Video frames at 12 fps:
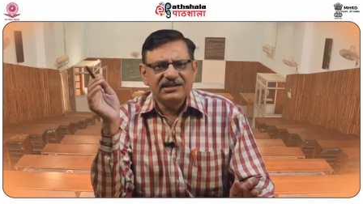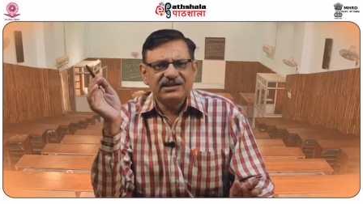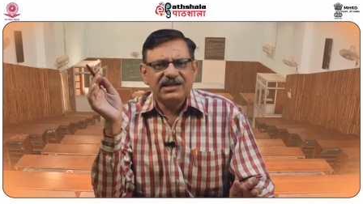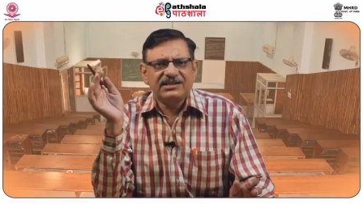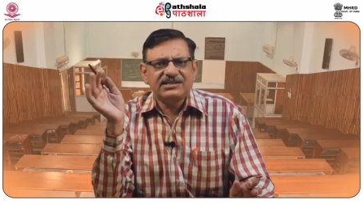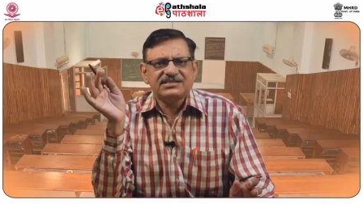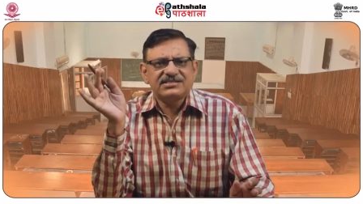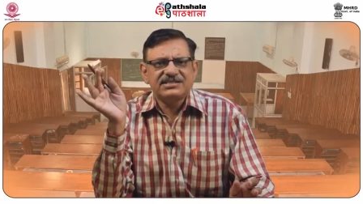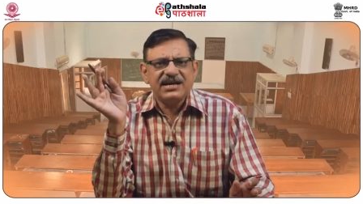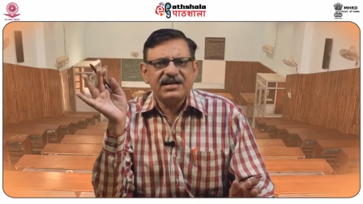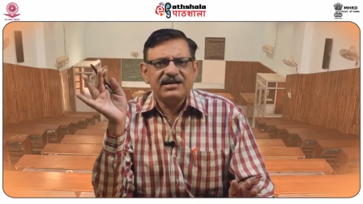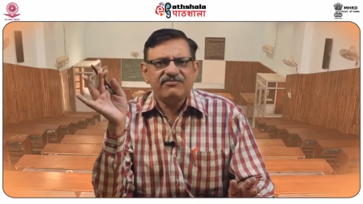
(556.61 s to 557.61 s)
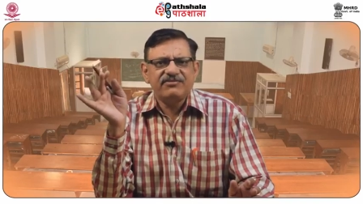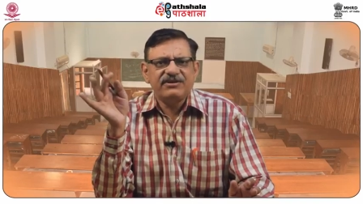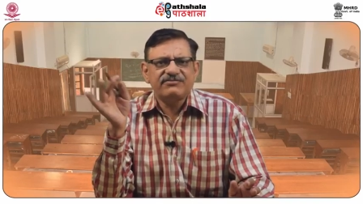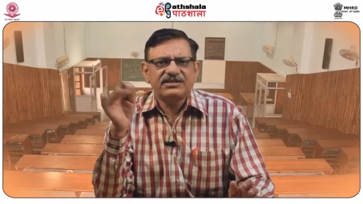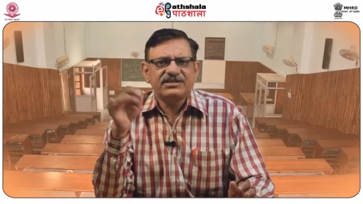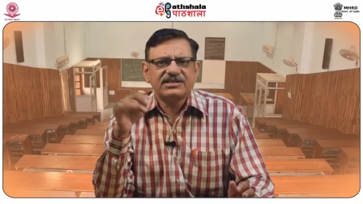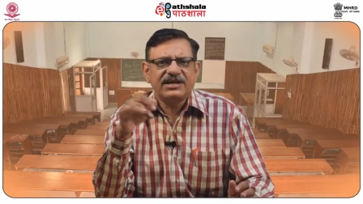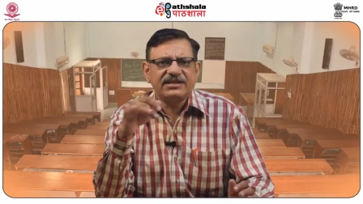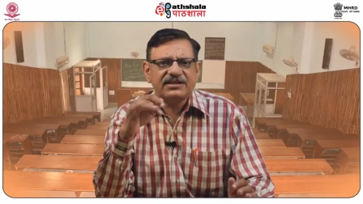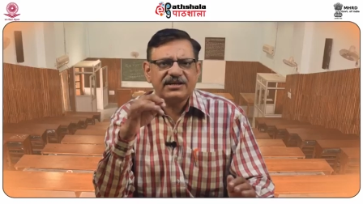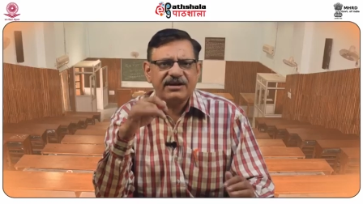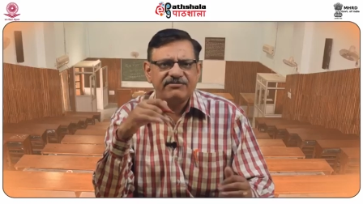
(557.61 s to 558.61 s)
then the standing waves
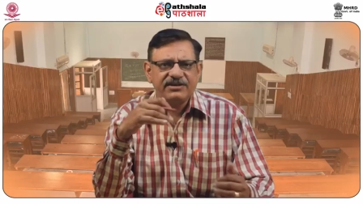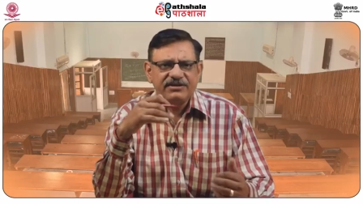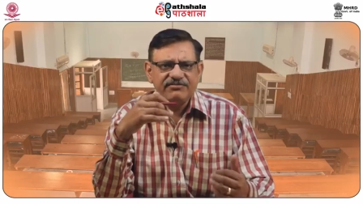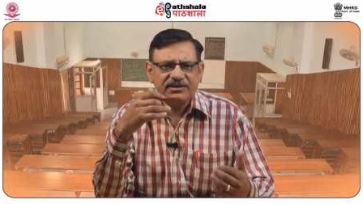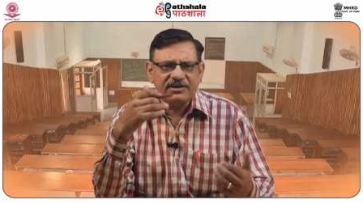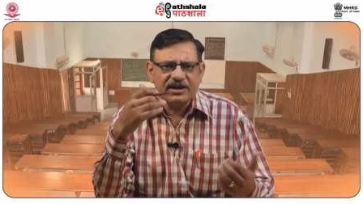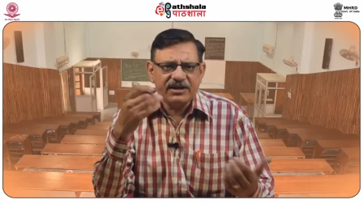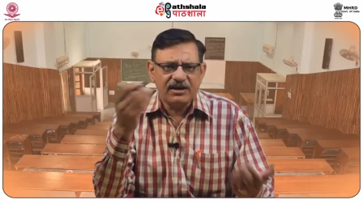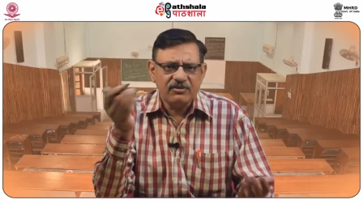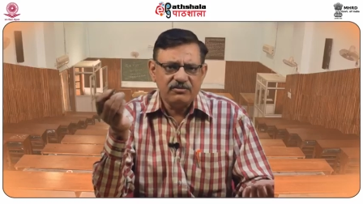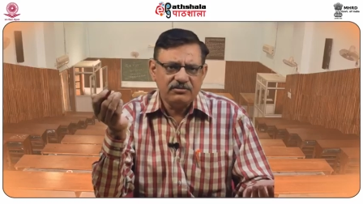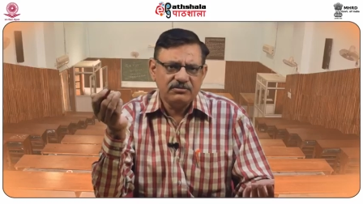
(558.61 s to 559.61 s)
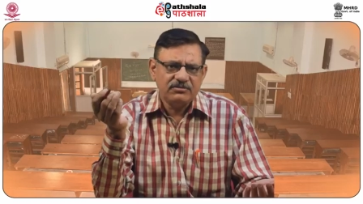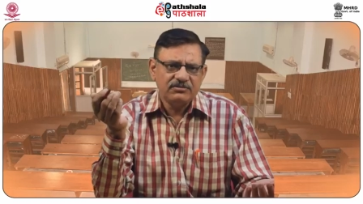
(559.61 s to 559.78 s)
inside the cavity will die out.